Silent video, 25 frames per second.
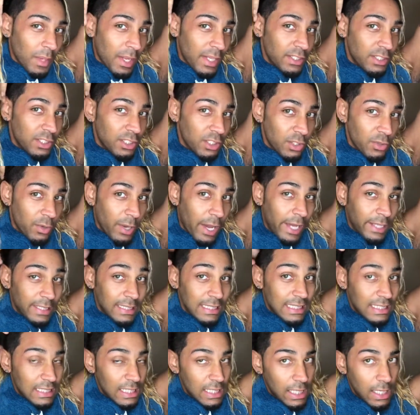until you
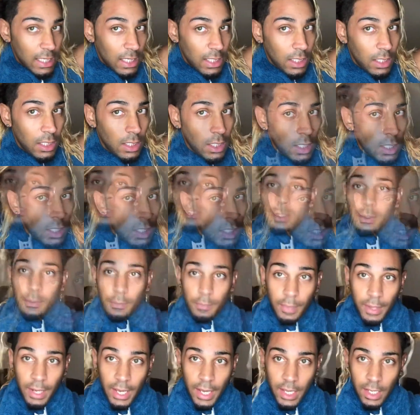guys see it.
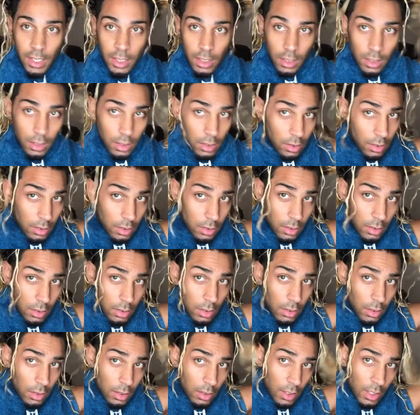At least I
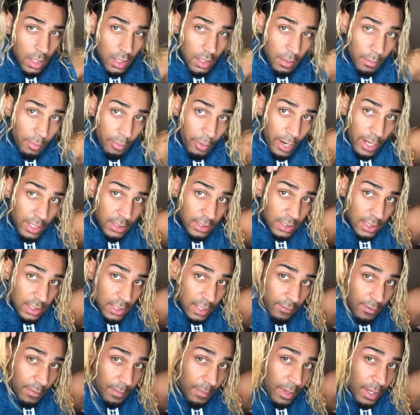had enough common
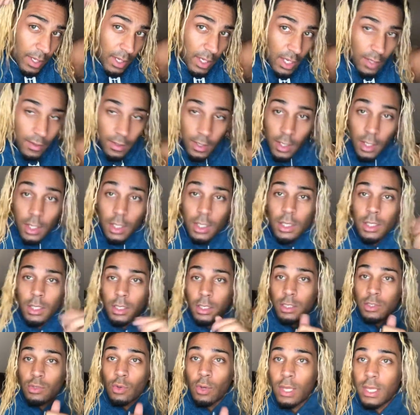sense to make sure I
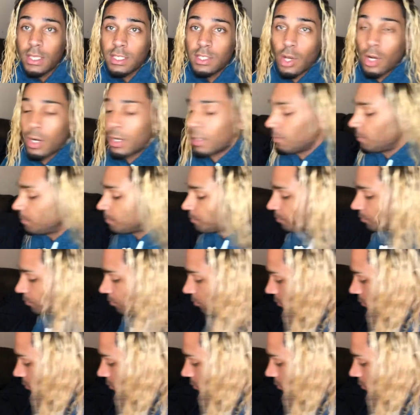put on a towel around